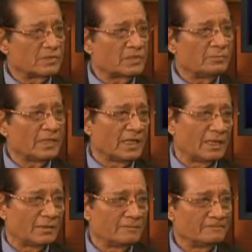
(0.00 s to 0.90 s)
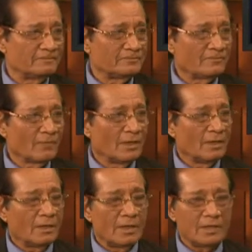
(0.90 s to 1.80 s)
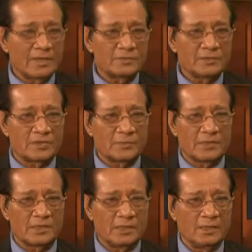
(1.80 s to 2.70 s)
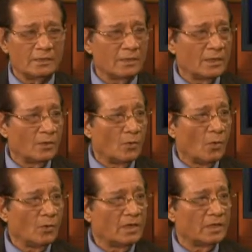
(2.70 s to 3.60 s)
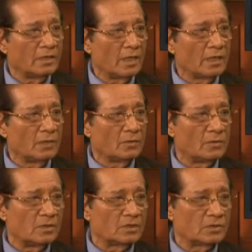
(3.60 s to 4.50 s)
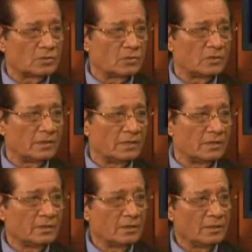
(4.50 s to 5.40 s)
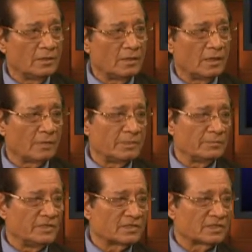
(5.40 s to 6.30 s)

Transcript: Mr. Patel. And as Mr. Patel, I owned a Dunkin' Donut store here, or maybe a